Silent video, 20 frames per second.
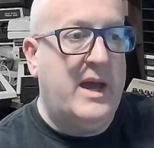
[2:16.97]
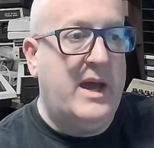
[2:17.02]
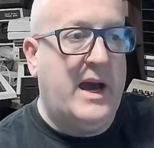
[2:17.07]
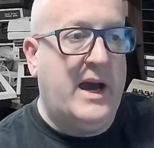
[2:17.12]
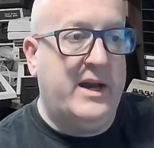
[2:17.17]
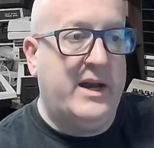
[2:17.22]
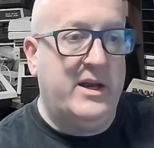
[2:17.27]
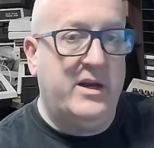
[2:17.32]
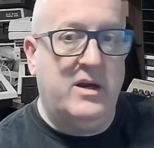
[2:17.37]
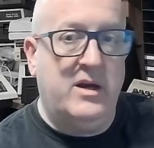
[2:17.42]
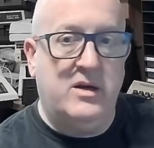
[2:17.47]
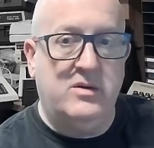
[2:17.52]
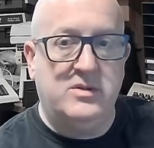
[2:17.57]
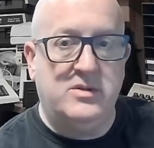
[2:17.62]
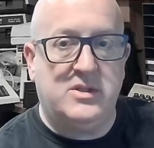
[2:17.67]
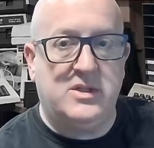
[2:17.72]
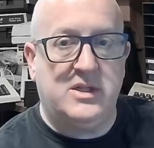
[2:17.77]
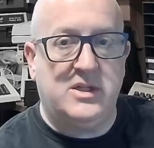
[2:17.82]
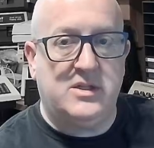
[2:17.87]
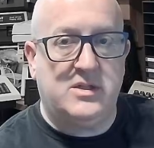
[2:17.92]
And it
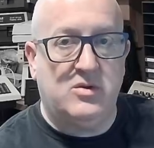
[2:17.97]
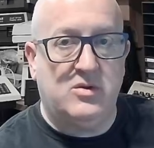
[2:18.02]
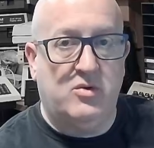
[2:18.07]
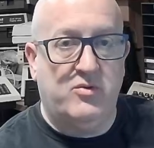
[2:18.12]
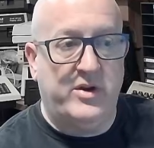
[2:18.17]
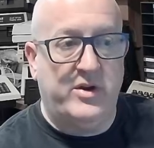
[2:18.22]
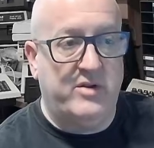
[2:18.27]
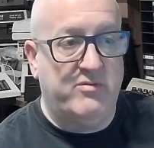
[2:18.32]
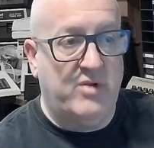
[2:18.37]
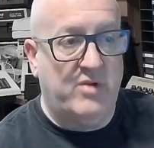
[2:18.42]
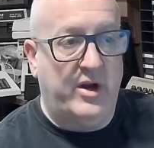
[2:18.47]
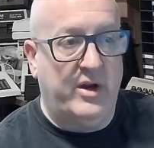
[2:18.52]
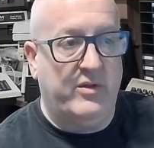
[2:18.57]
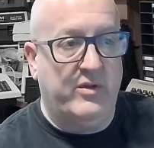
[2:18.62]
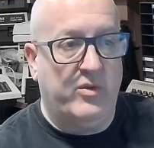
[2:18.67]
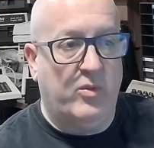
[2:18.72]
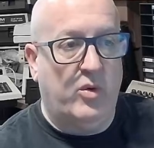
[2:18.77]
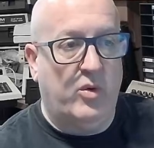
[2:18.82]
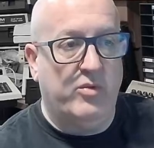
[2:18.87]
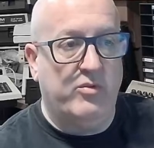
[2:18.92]
knows that it's already running
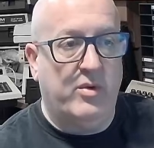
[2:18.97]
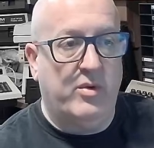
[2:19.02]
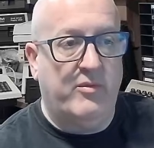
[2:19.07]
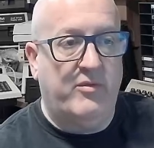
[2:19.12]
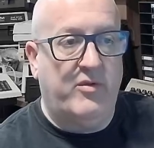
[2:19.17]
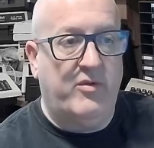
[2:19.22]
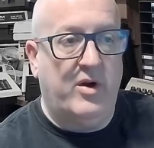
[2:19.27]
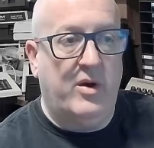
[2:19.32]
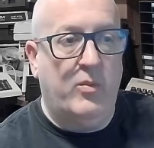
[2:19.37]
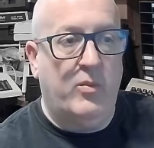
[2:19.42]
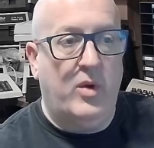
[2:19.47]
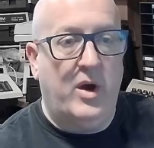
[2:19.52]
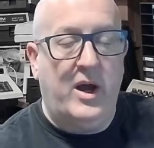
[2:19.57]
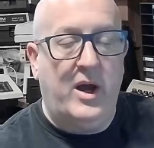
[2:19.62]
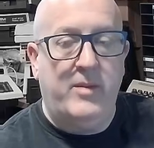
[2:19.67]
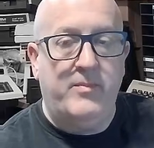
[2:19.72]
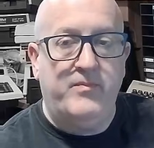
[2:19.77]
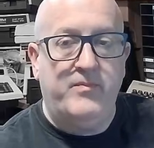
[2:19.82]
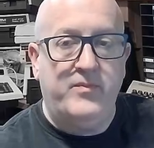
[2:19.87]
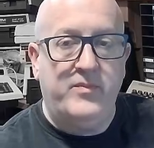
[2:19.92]
the OneROM
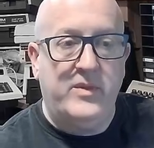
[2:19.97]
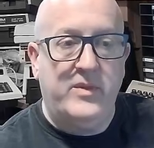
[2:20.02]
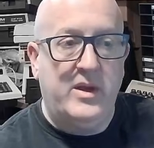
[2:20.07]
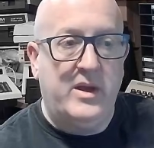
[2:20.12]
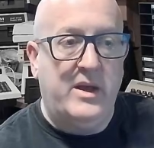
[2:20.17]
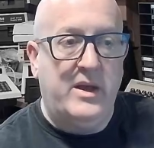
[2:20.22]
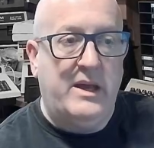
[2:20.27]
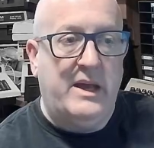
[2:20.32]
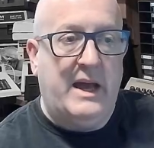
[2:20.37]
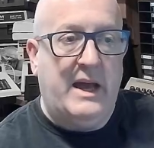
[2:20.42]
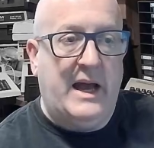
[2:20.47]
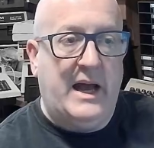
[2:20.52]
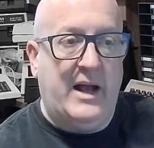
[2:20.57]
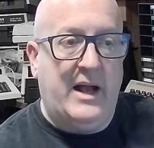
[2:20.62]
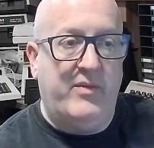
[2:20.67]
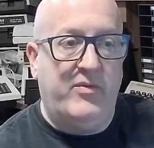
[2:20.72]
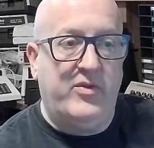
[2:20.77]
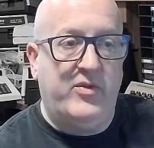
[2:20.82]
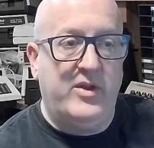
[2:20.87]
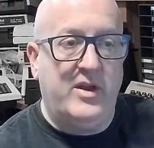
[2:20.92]
firmware.
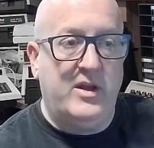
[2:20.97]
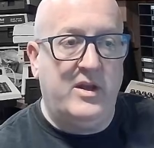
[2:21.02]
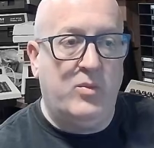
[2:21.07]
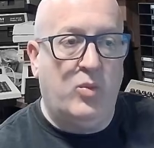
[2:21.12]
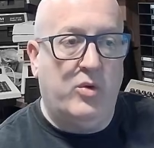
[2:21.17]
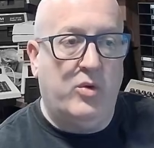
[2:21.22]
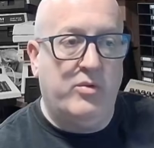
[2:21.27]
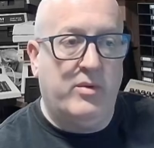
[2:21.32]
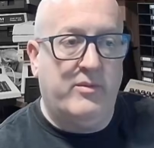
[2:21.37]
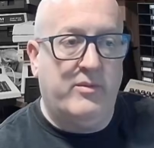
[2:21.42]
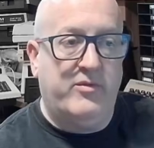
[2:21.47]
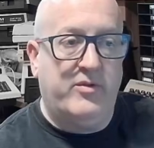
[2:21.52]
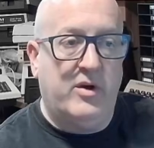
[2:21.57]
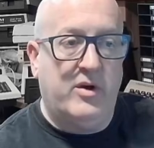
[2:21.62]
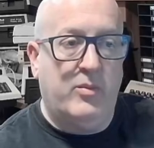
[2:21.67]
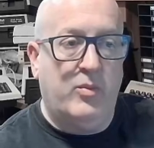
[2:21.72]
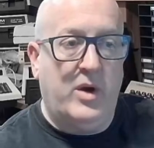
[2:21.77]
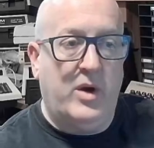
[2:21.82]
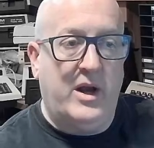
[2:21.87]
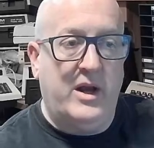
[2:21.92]
And the OneROM
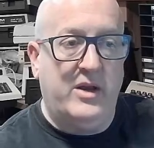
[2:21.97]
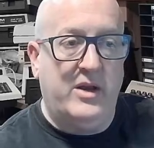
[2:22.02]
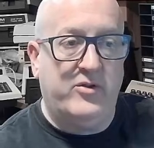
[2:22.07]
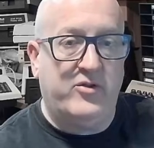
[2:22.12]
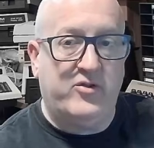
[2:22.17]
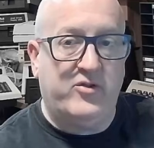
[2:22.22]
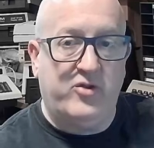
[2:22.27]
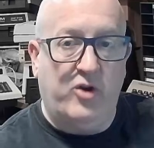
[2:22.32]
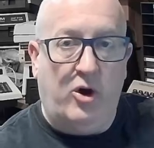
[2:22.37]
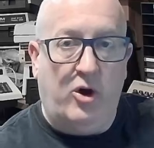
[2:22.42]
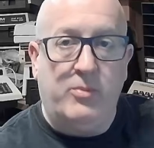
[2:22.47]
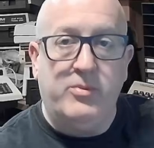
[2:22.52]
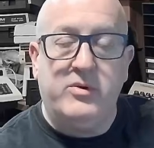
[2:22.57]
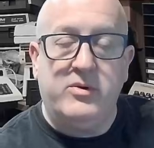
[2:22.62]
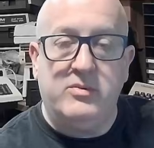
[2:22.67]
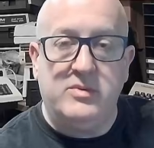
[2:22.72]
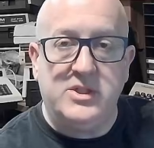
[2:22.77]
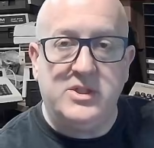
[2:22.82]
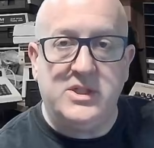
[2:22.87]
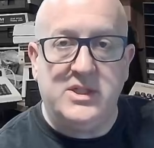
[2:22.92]
firmware is
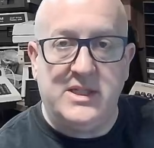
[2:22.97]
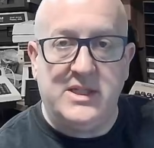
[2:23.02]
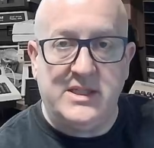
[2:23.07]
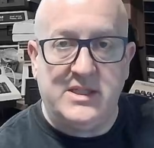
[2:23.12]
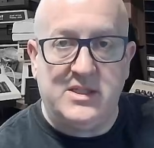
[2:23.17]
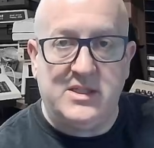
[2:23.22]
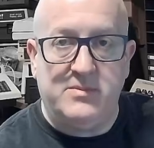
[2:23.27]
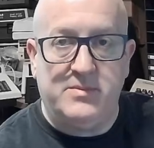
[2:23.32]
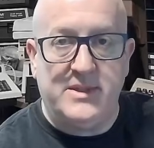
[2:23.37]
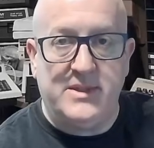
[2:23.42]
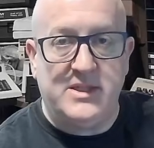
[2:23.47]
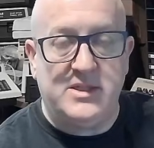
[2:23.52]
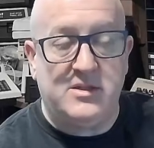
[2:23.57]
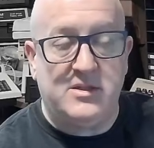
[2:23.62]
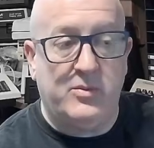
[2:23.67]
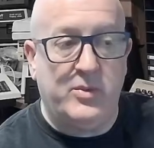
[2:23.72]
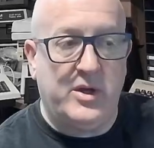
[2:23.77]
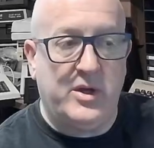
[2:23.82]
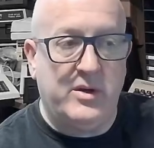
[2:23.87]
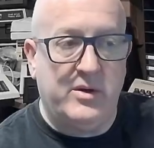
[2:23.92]
stopped, which it needs to be
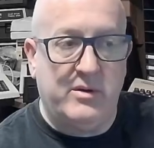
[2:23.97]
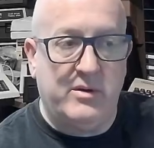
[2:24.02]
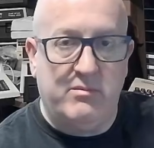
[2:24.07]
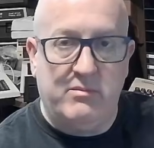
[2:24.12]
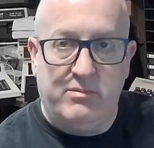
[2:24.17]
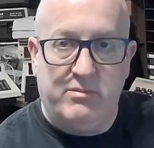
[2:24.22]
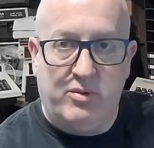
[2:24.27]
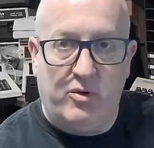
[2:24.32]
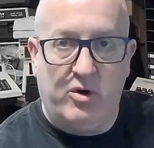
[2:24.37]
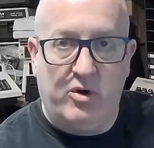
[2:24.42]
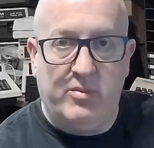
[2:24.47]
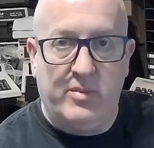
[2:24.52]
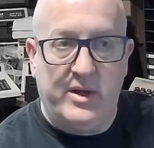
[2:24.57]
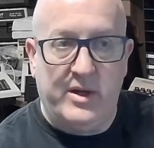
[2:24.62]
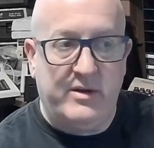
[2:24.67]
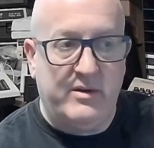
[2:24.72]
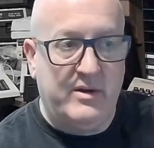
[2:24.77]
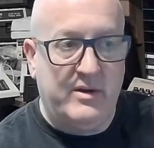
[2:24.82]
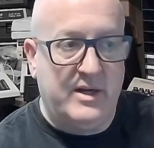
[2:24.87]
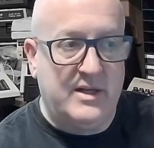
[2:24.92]
so we can program
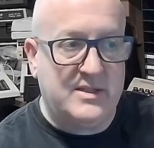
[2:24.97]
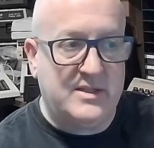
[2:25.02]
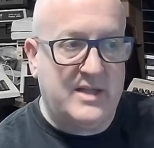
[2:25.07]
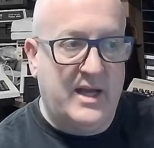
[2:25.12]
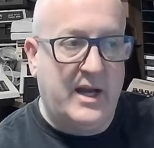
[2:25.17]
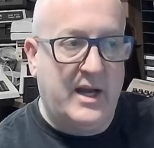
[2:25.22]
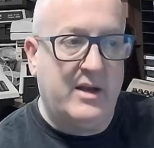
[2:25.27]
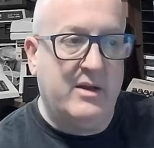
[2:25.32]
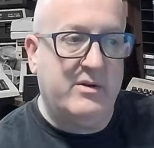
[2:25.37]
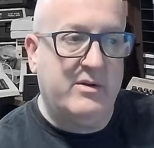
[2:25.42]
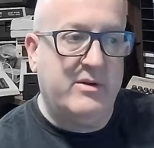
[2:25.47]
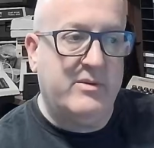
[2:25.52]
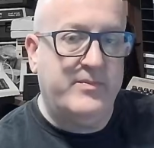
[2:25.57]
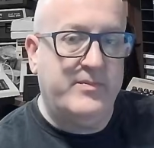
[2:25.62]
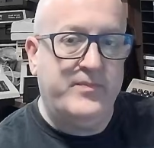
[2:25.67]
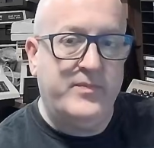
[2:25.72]
it in a second.